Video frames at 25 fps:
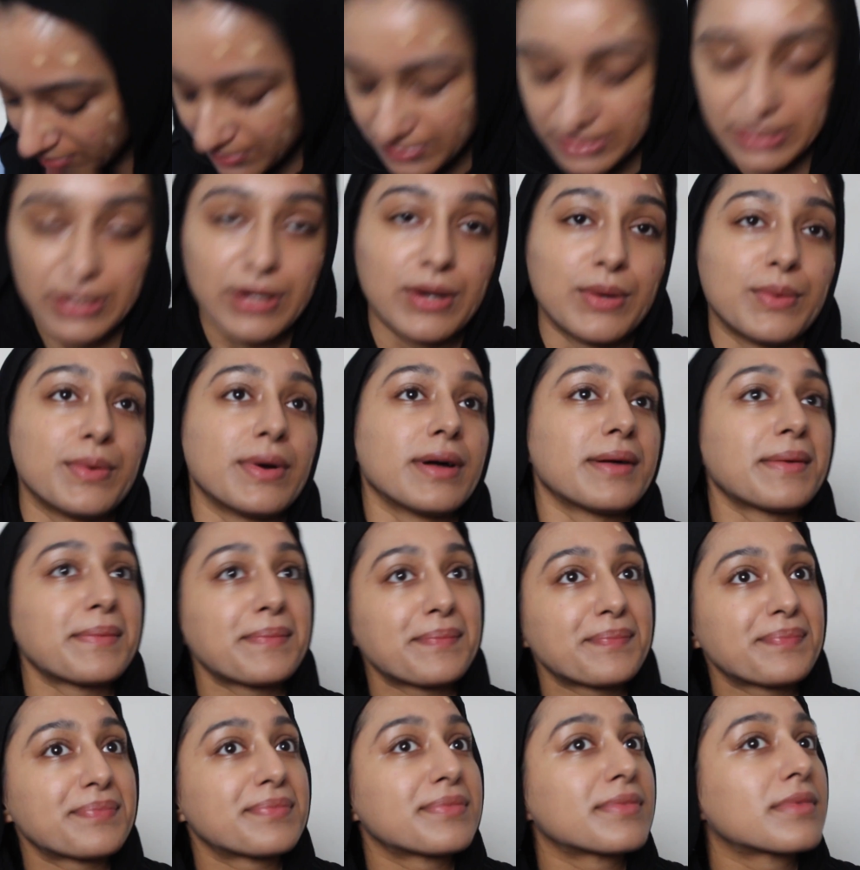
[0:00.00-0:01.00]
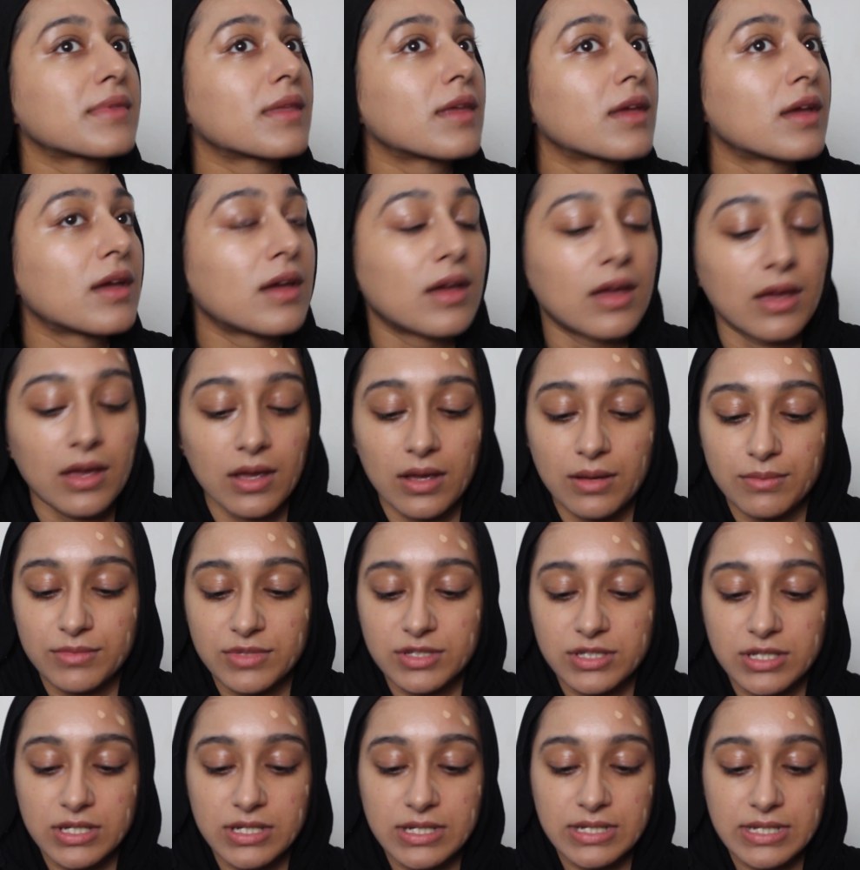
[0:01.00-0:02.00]
But oh well. I'm
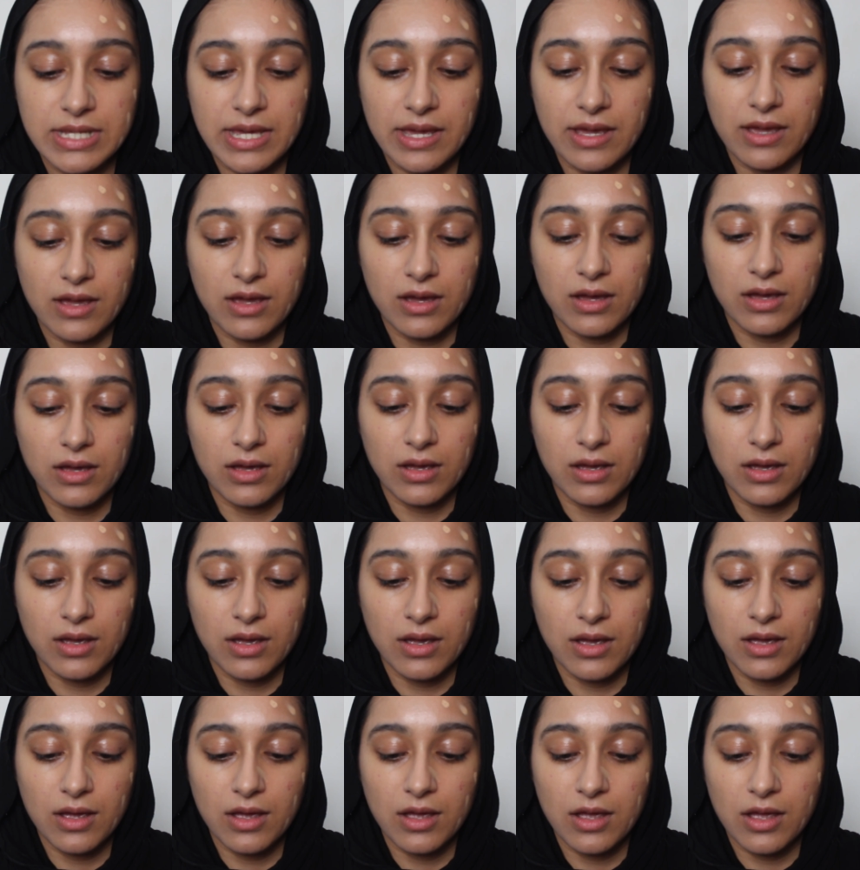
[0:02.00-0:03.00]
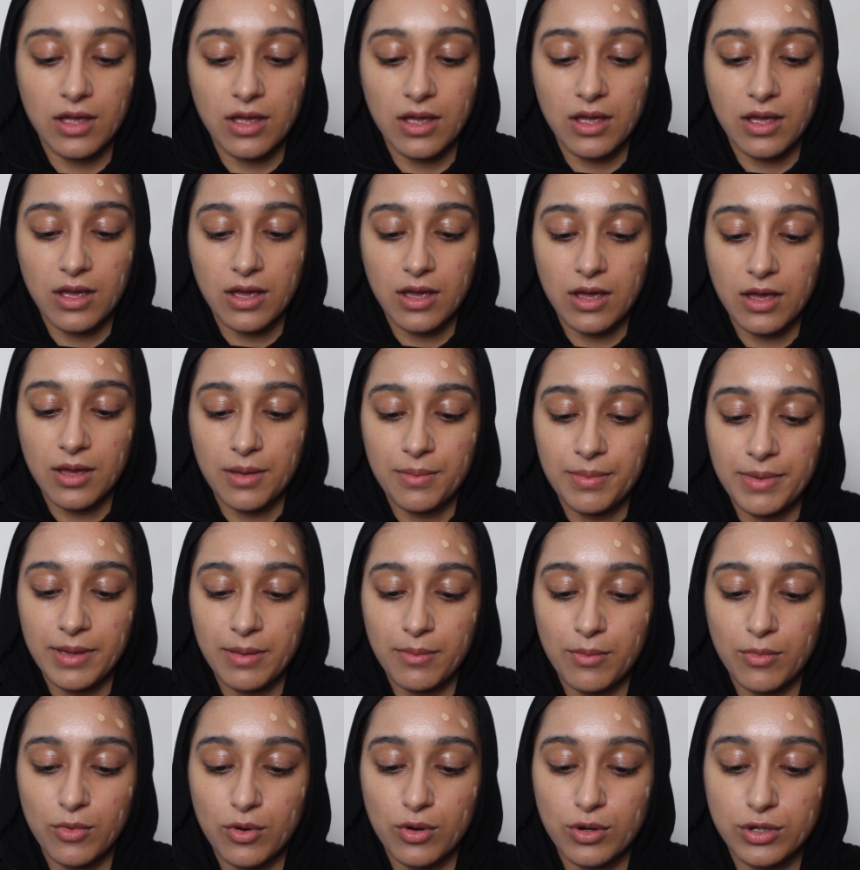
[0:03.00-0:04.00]
just going to take a
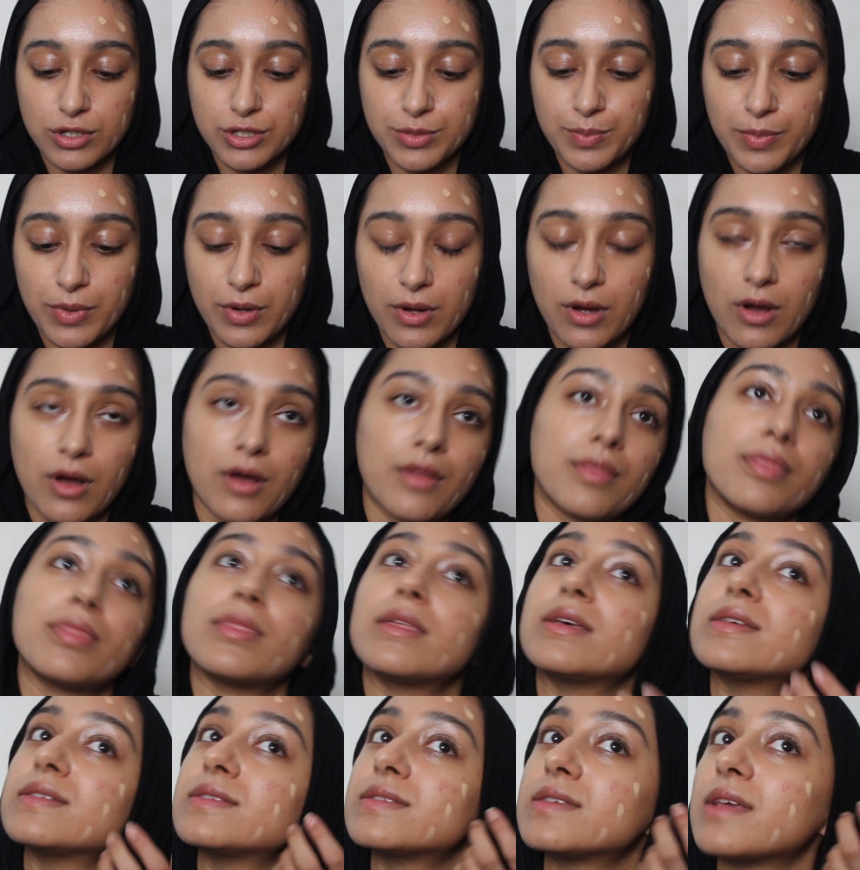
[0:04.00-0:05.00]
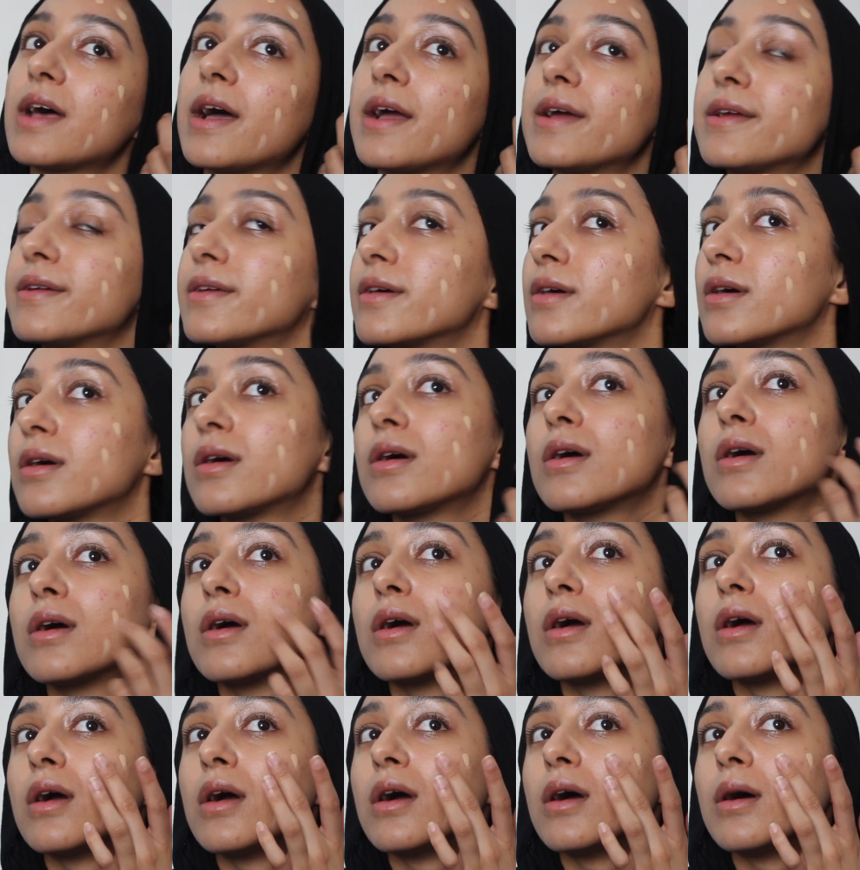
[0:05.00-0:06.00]
bit more to put on this side,
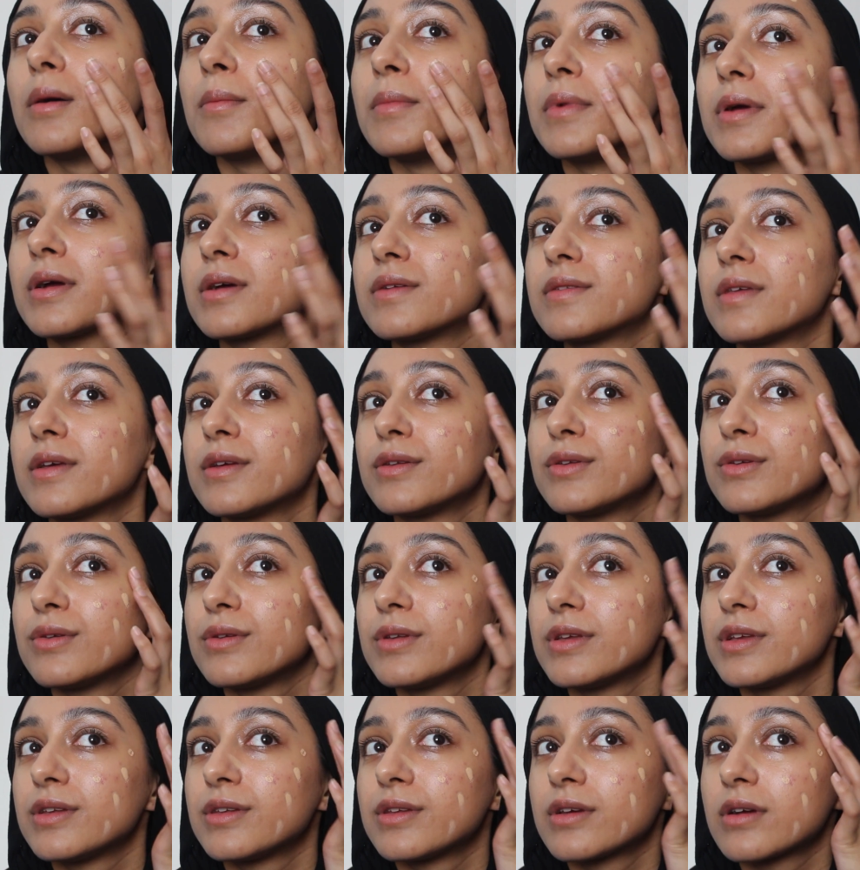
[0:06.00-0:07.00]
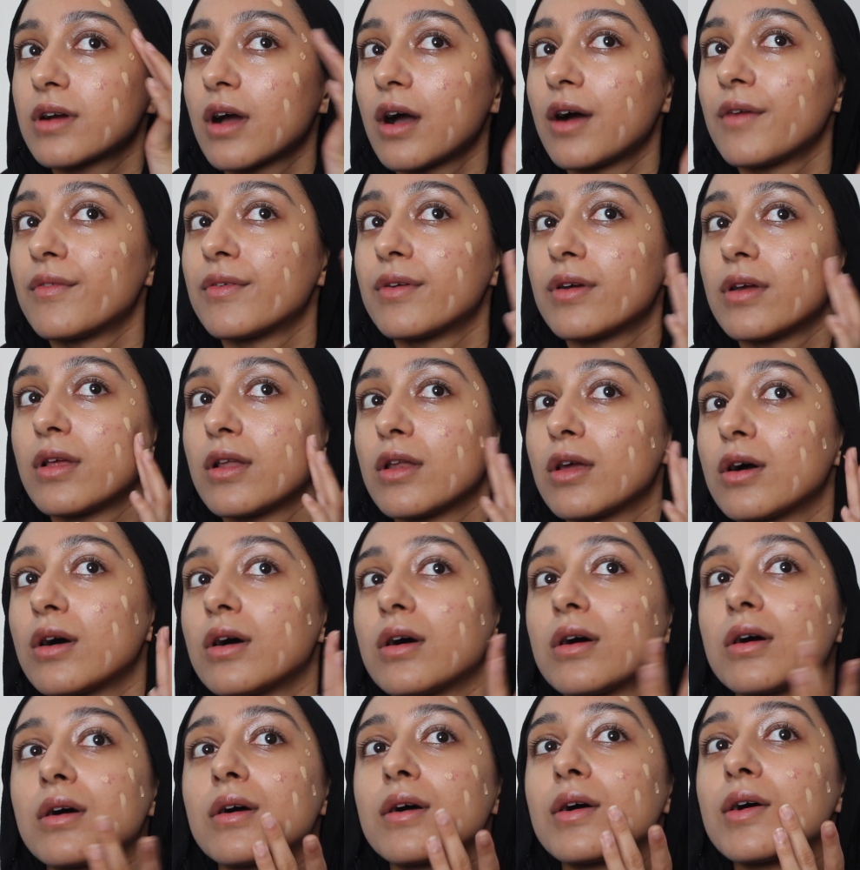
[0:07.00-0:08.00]
because I do need to cover a
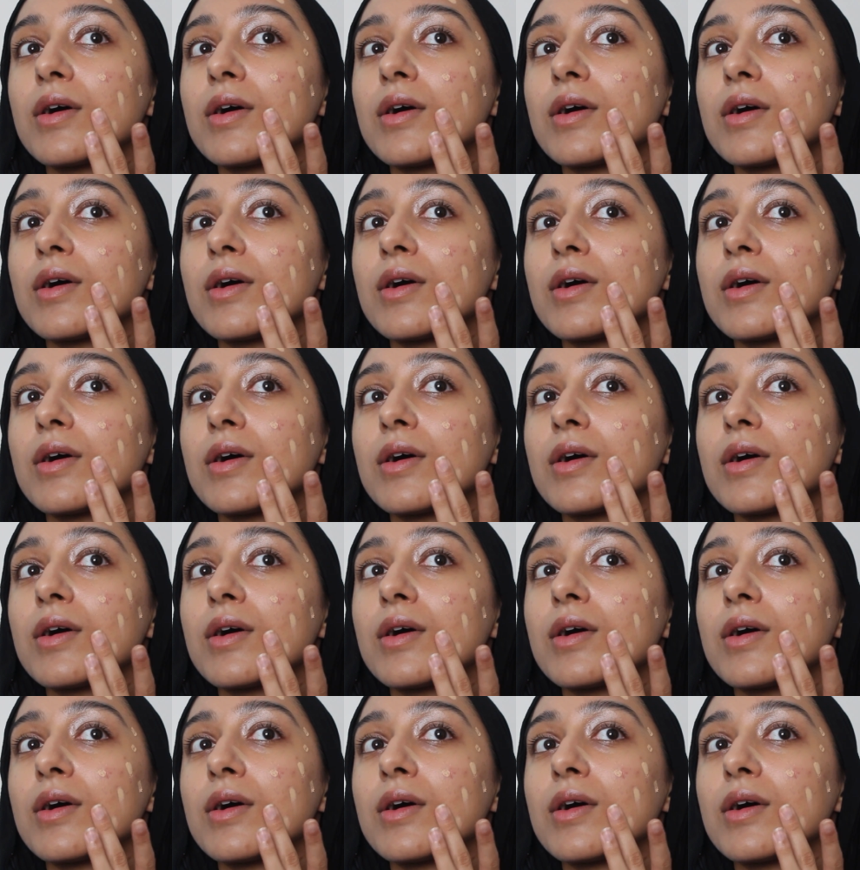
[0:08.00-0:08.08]
lot